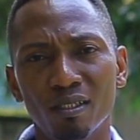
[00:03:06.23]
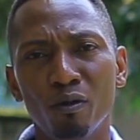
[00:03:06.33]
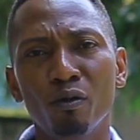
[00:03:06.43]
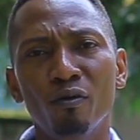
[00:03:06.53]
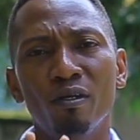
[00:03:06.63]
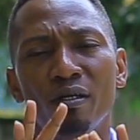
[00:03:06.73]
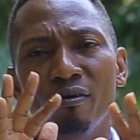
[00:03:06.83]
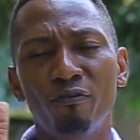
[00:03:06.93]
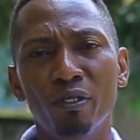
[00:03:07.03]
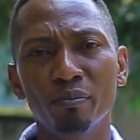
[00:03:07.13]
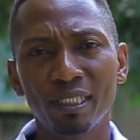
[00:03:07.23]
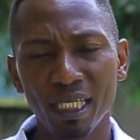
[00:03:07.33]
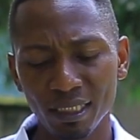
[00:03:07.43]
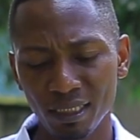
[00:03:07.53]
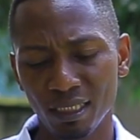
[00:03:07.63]
or frame
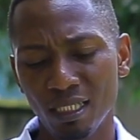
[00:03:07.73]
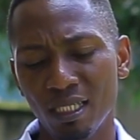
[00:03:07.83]
size,